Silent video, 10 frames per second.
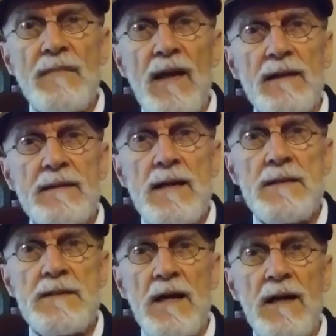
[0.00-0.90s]
at
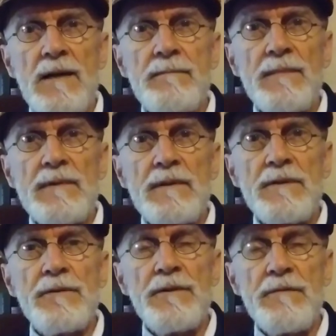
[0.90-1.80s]
that time
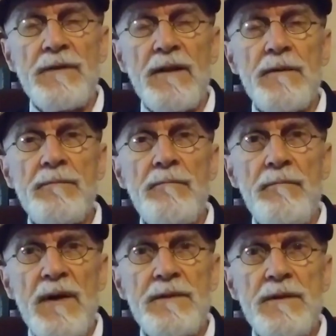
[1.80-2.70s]
to develop
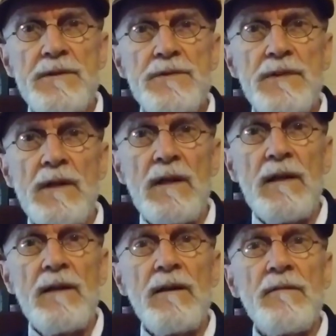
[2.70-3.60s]
methods
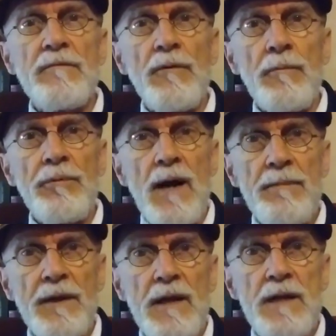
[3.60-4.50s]
for
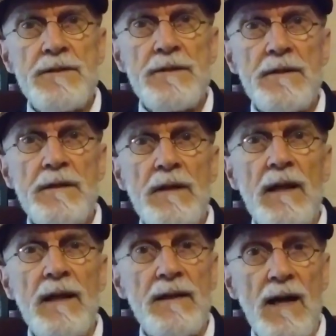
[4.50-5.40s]
propagation
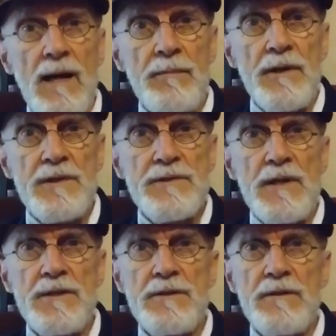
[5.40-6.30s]
and
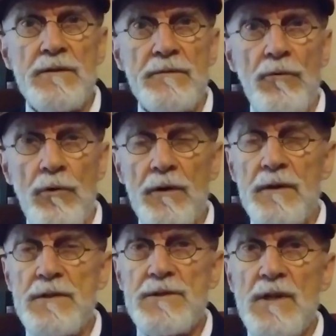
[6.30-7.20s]
hybridization of
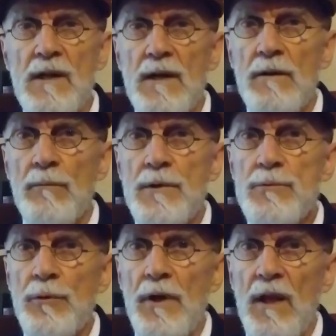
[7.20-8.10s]
orchids which
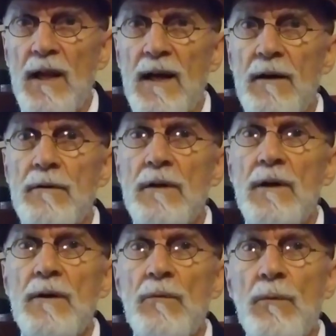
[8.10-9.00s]
would allow
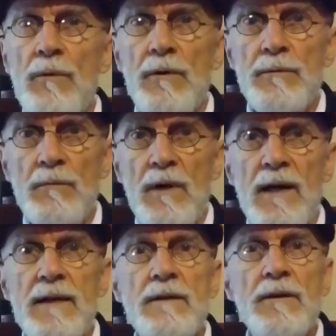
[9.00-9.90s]

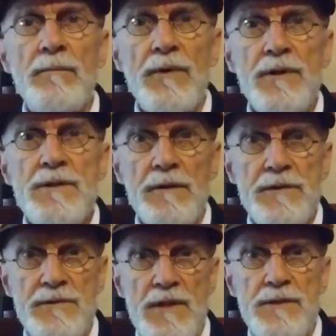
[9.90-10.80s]
worldwide
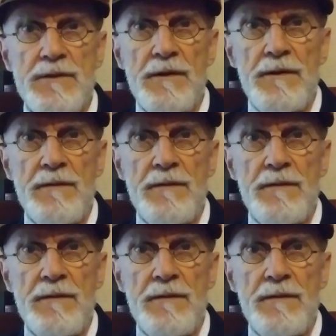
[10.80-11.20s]
commercialization.